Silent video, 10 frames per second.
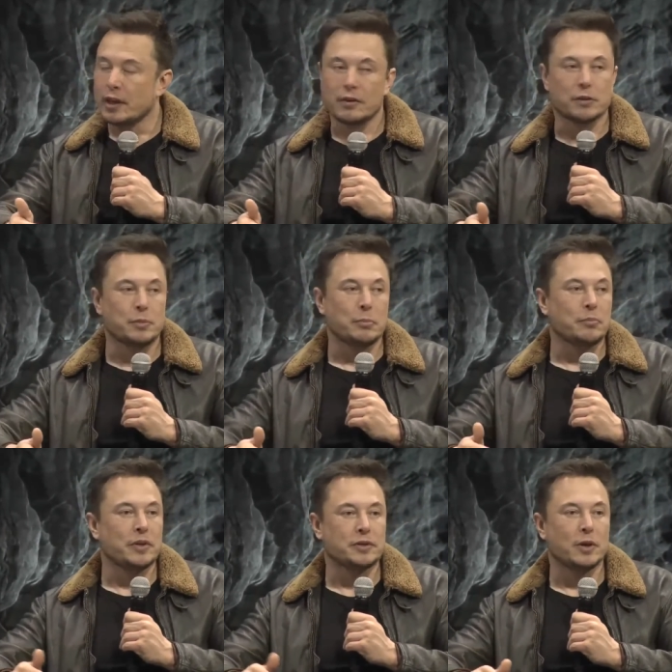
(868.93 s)
because
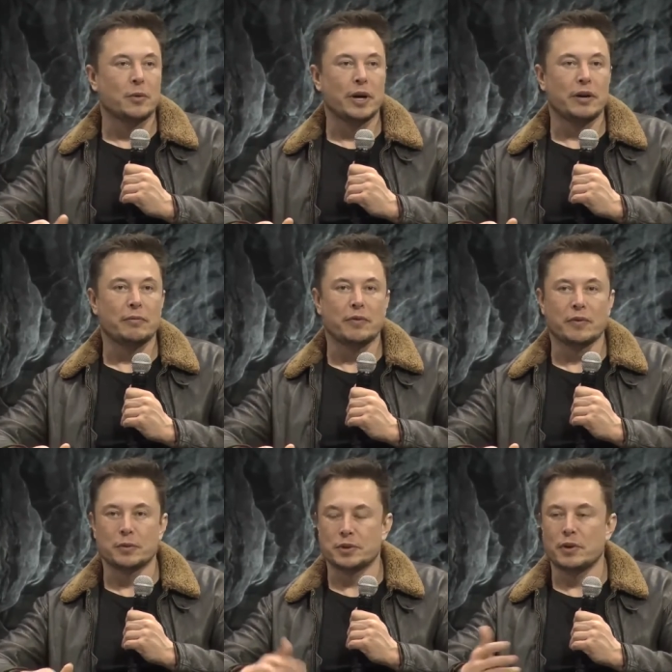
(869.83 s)
there's no way it
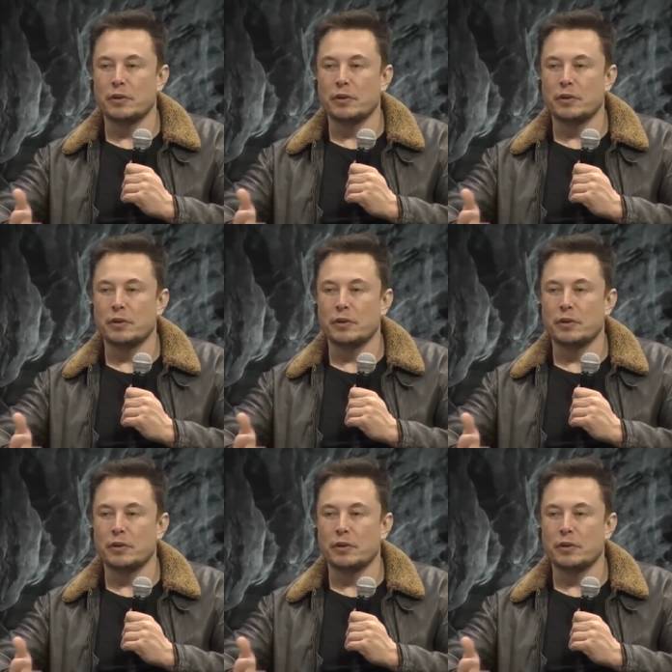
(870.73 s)
was no way for